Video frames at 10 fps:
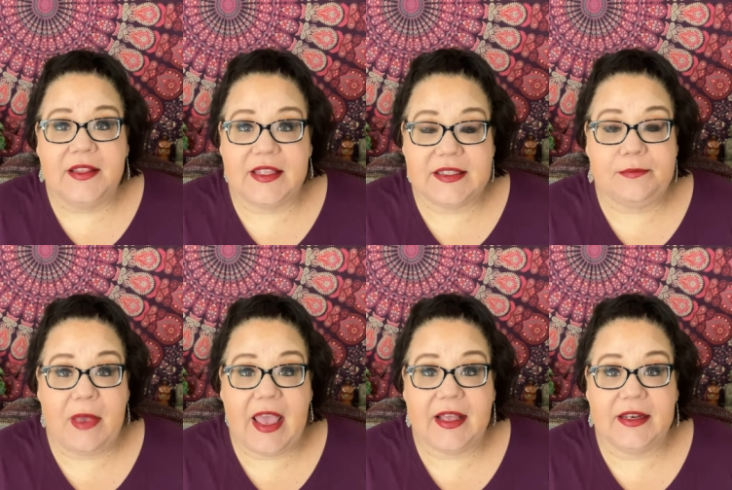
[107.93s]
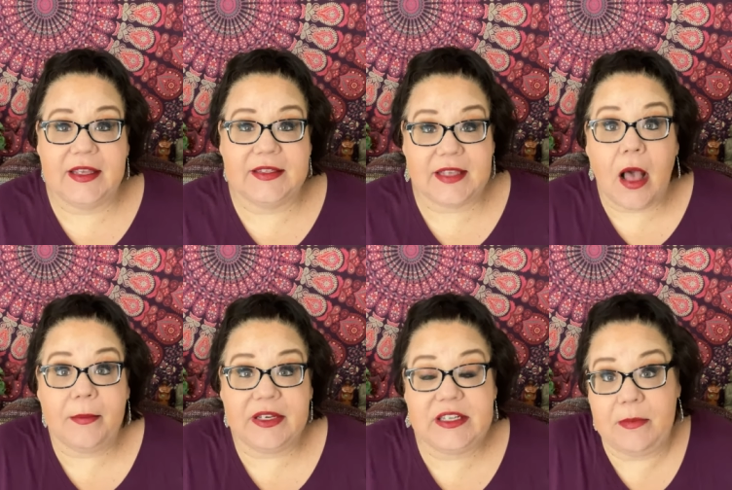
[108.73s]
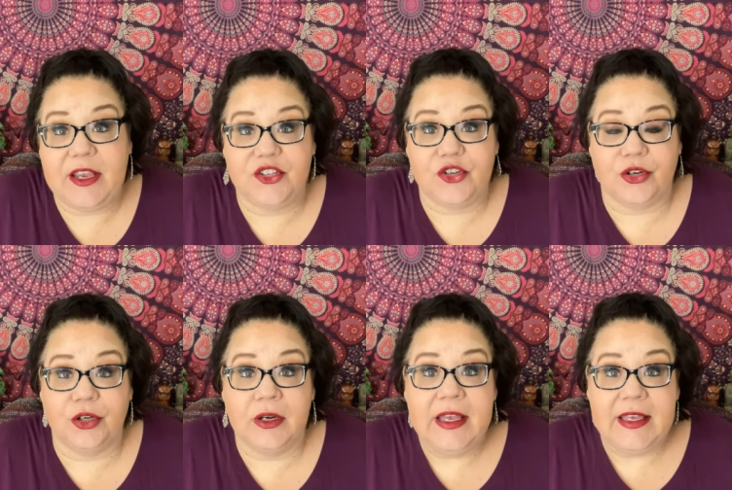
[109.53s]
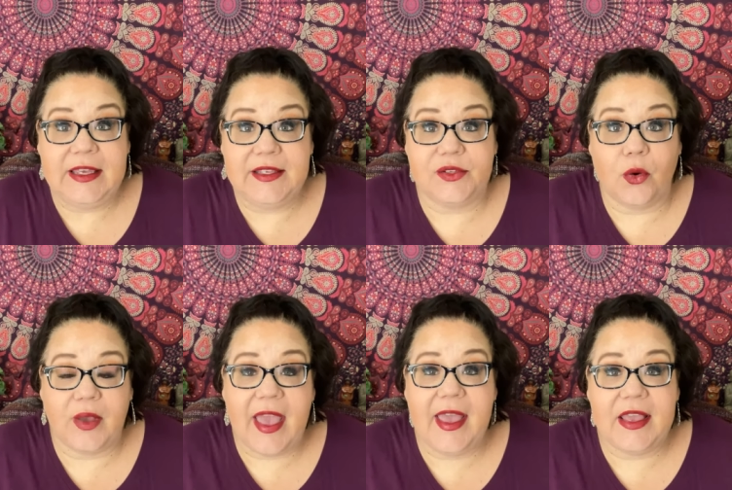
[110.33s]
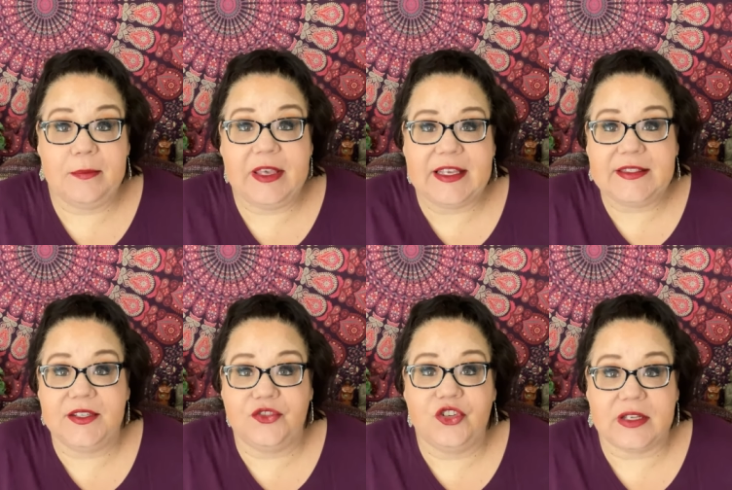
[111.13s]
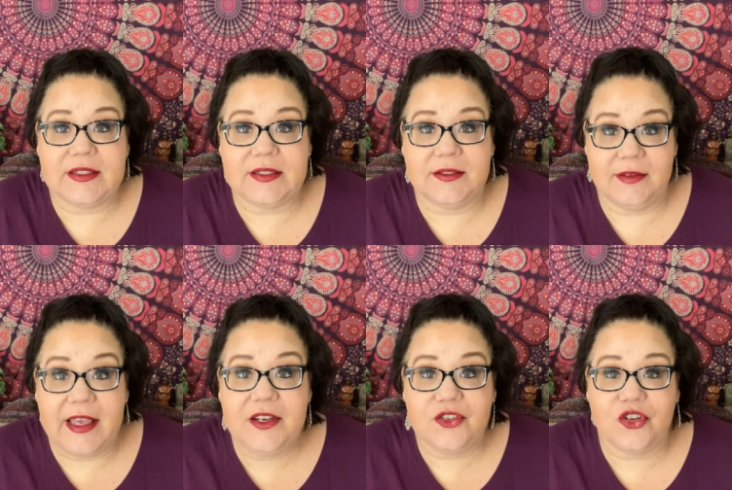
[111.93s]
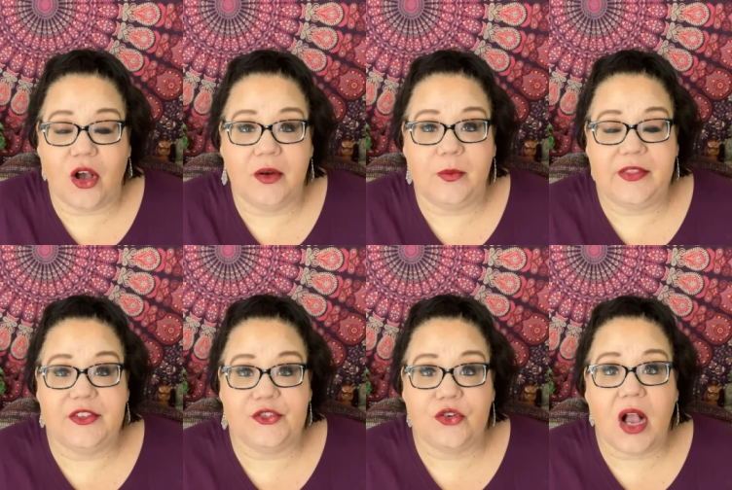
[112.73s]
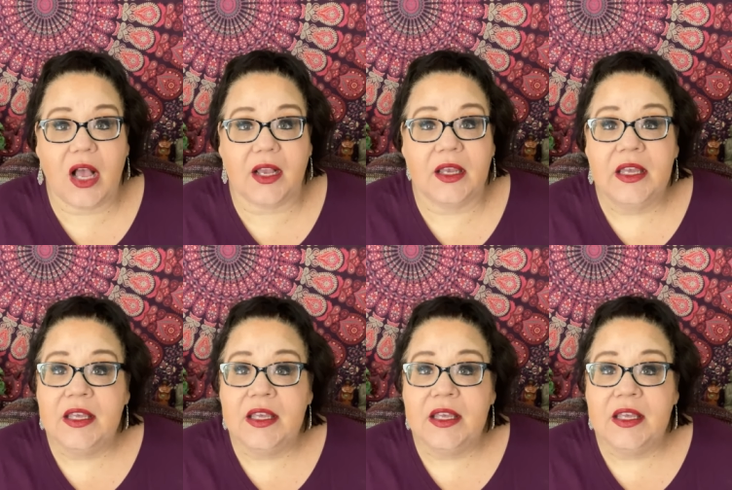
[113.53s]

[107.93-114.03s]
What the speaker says: this man is coming to make sure he's okay because he's just hit Shawn with his truck,